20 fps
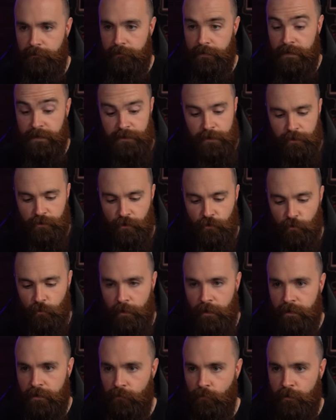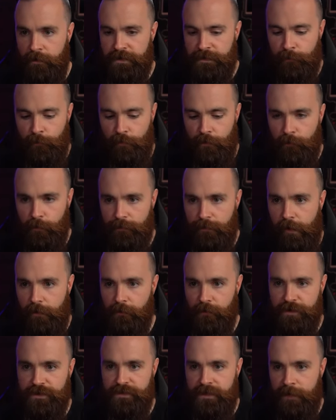then Docker run once more with all
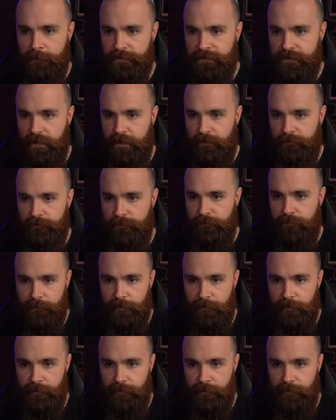our same stuff.